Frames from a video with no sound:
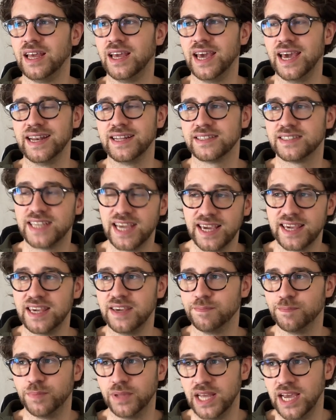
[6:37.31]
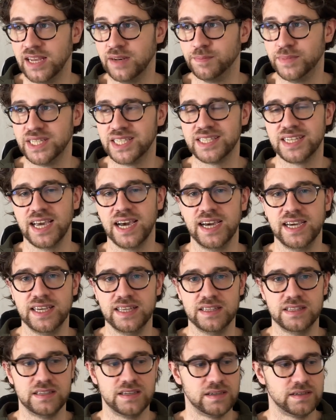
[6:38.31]
an attacking plan
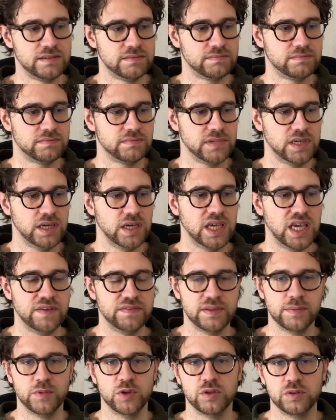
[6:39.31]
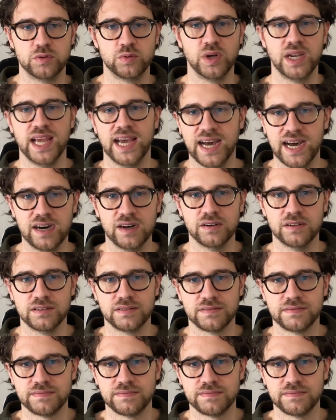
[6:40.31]
beside give the ball to Leao